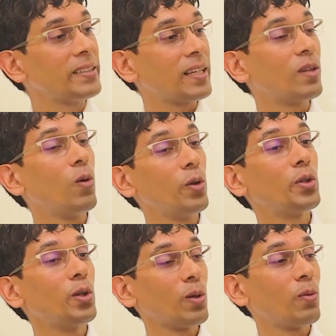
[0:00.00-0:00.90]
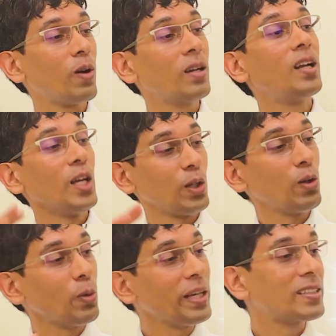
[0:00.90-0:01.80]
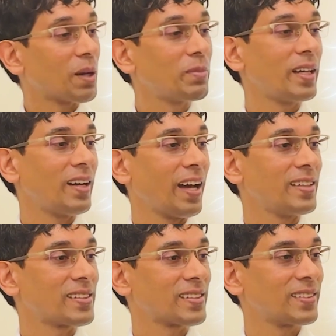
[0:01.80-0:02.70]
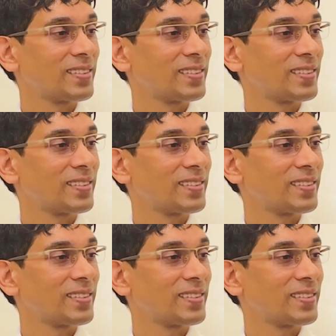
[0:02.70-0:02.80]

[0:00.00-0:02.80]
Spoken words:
that, oh, you know what? You're doing something nice.